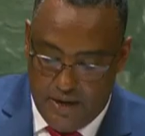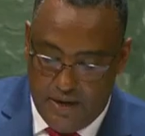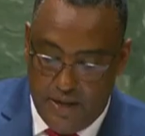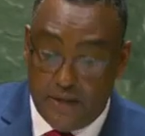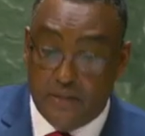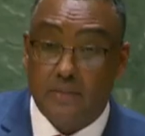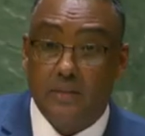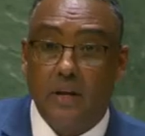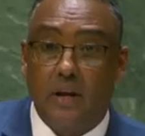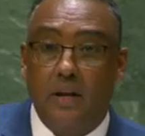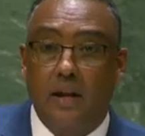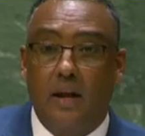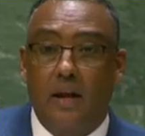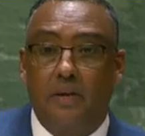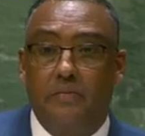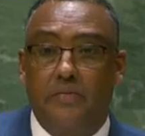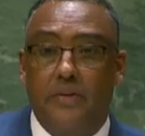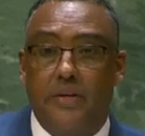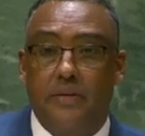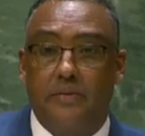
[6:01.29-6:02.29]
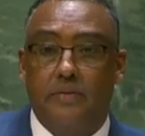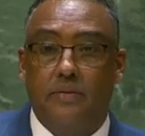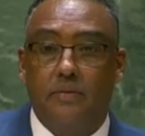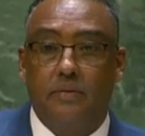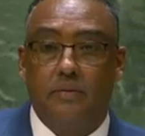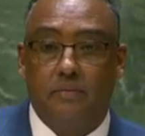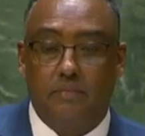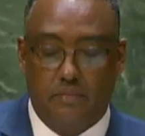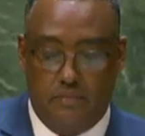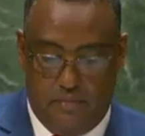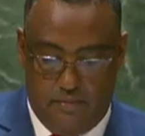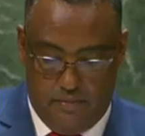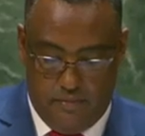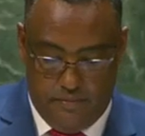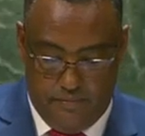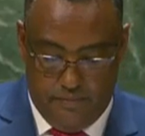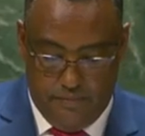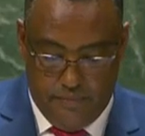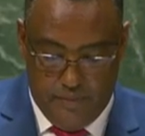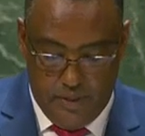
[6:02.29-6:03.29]
and external affairs.
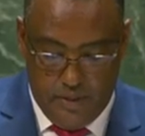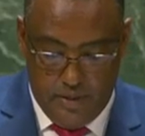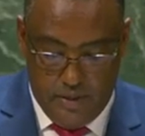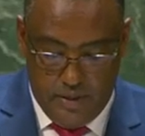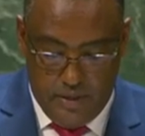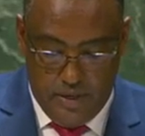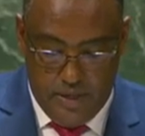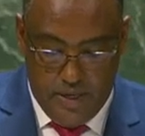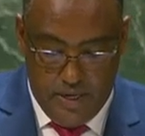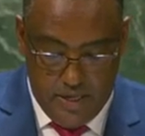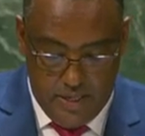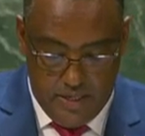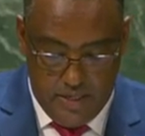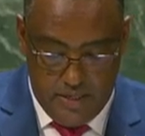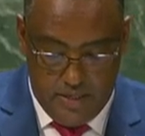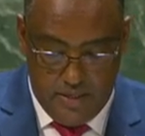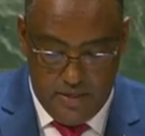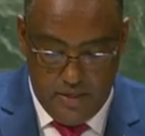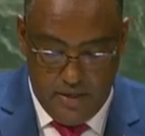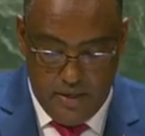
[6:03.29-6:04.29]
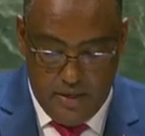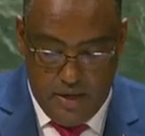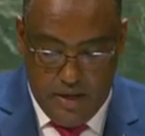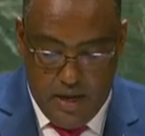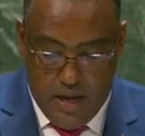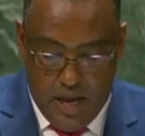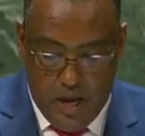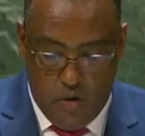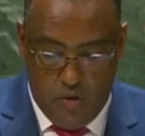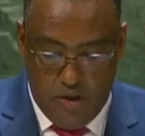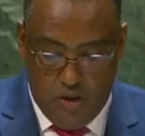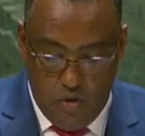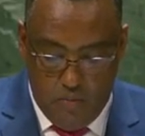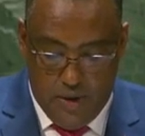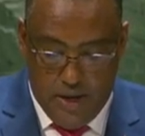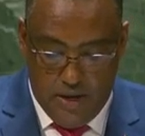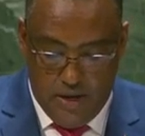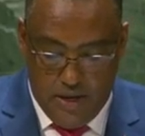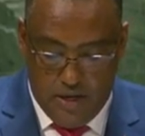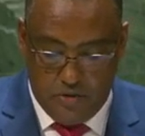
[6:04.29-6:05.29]
Indeed, our
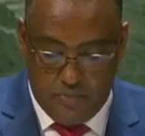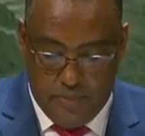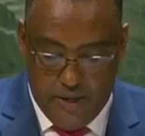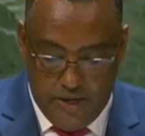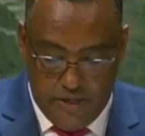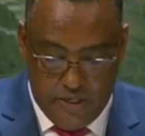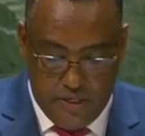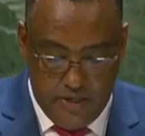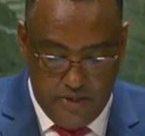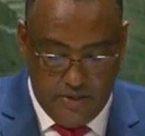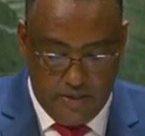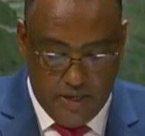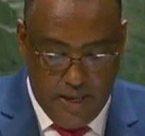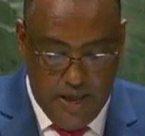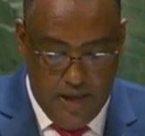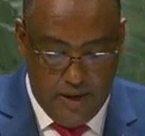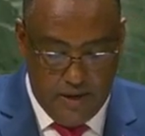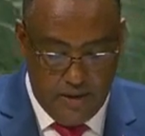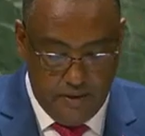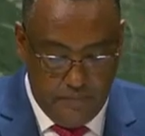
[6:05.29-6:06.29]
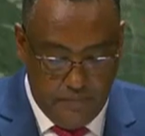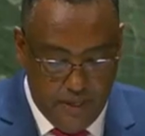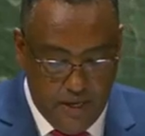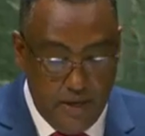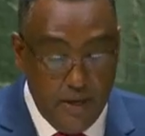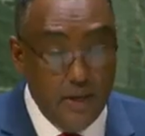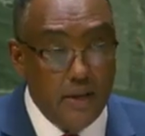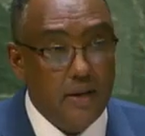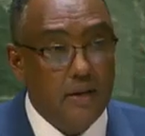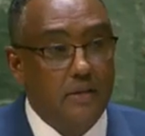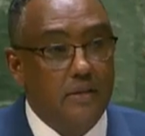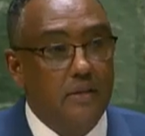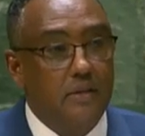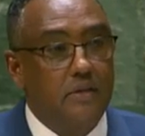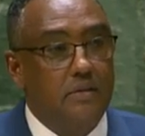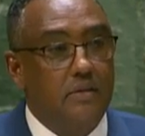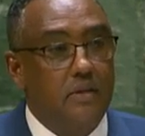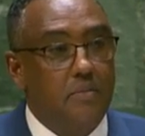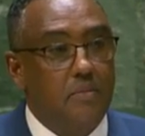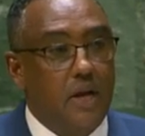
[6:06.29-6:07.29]
human aspirations are
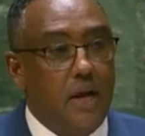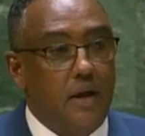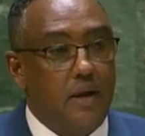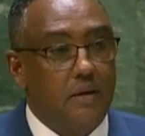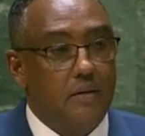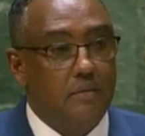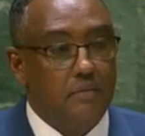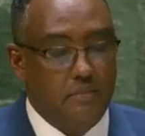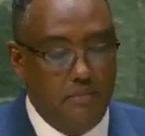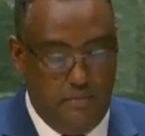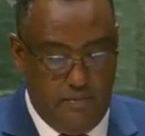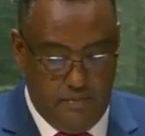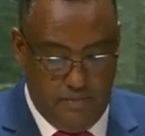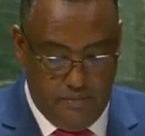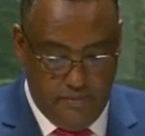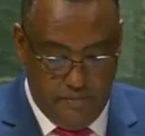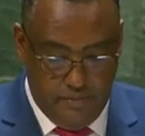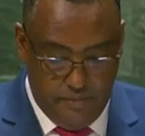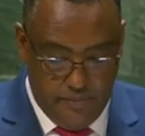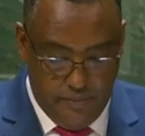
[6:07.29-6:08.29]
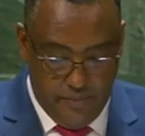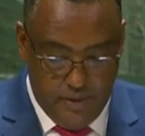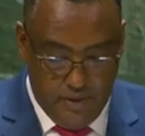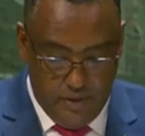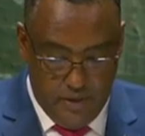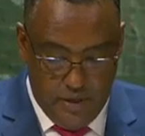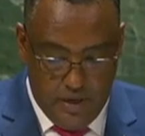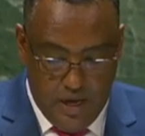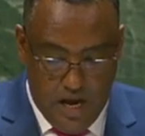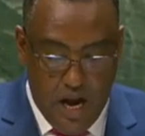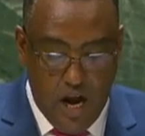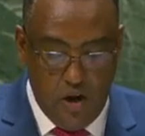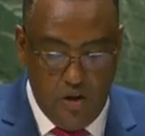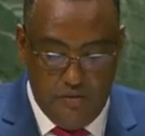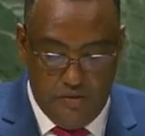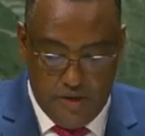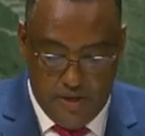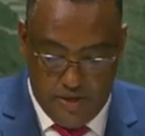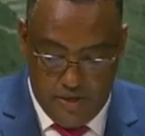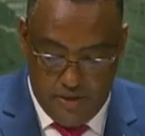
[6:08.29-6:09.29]
inherently similar.
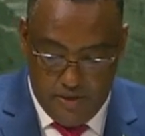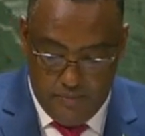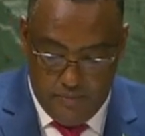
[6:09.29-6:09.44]
However,